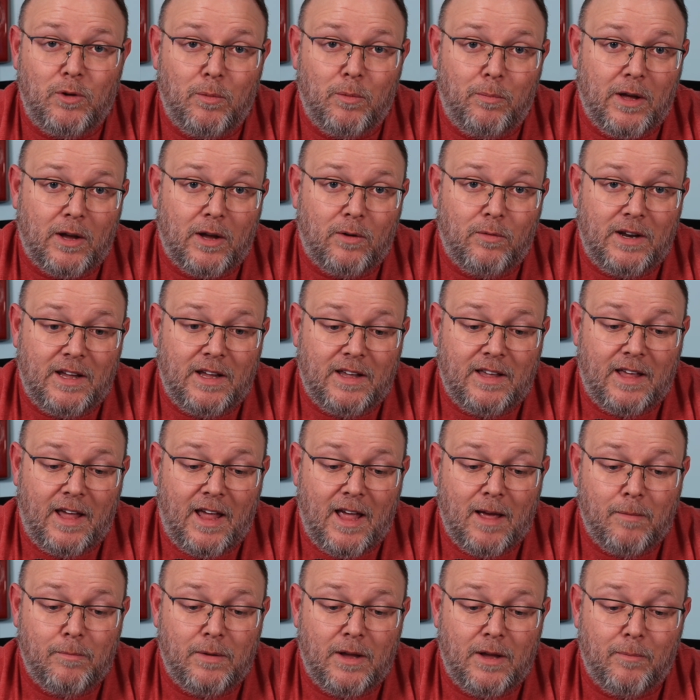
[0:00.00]
Ubiquiti,
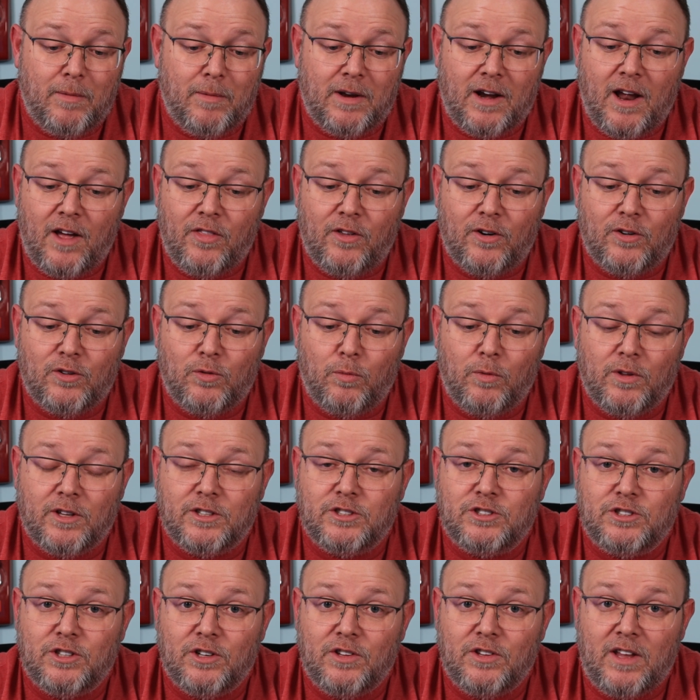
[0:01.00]
Cambium, and others will
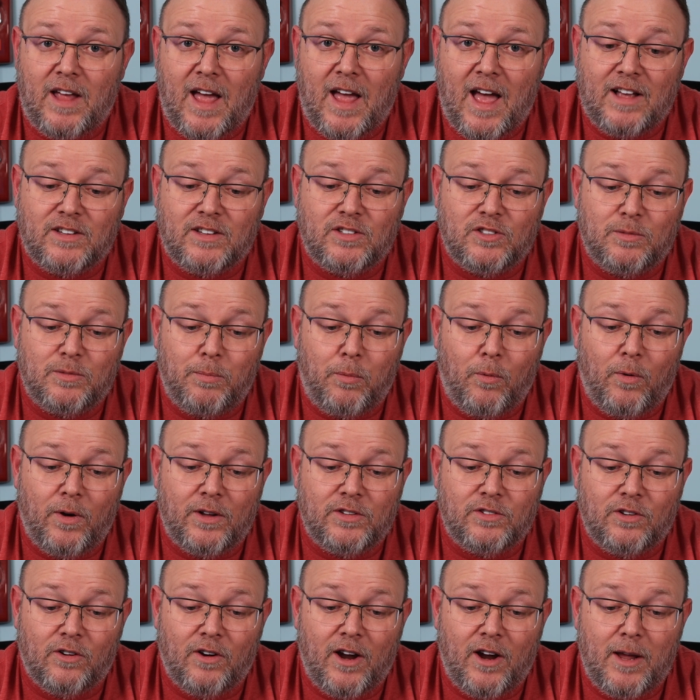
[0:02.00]
ensure the access
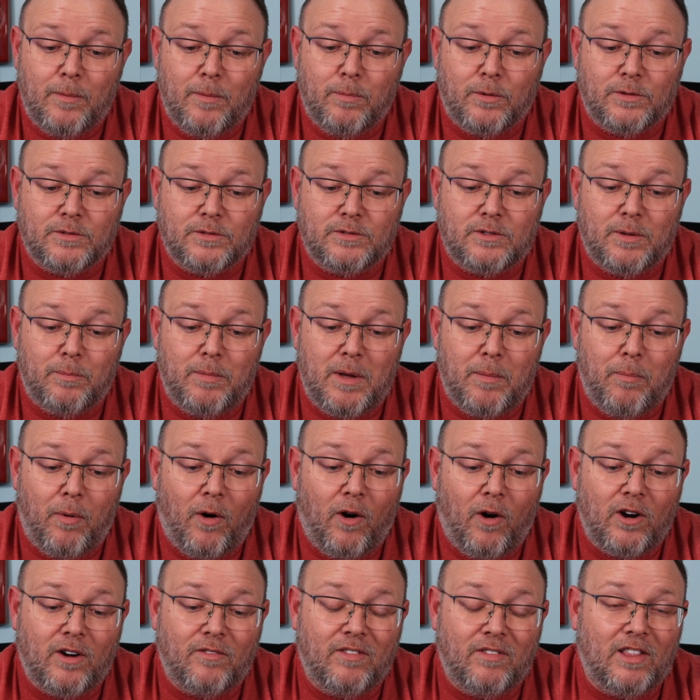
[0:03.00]
points are able to be
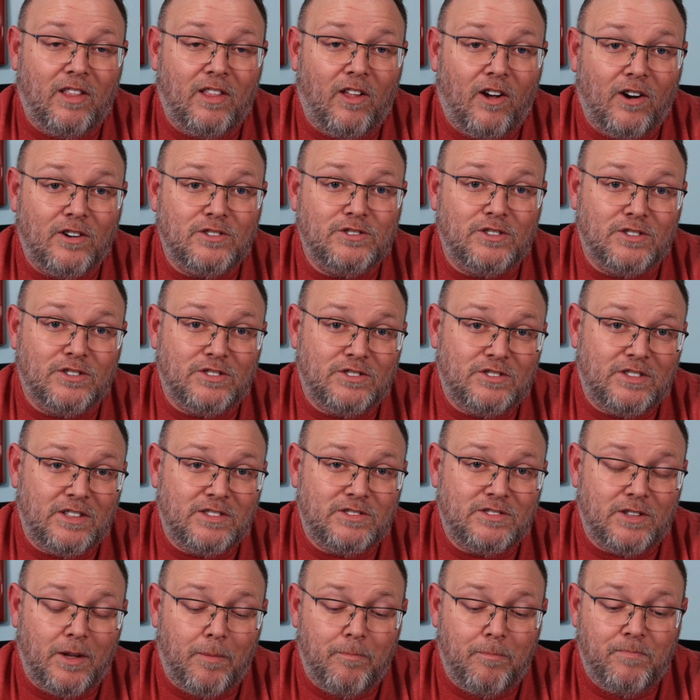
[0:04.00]
part of a larger
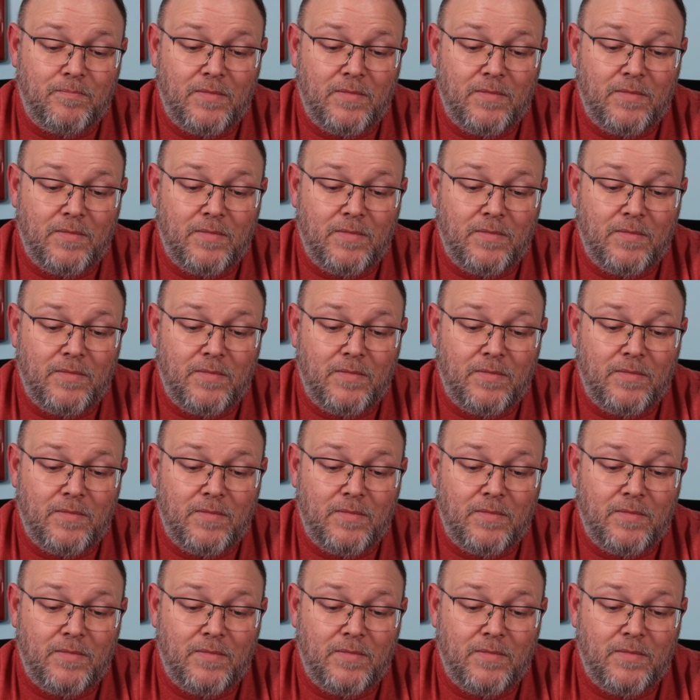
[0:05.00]
system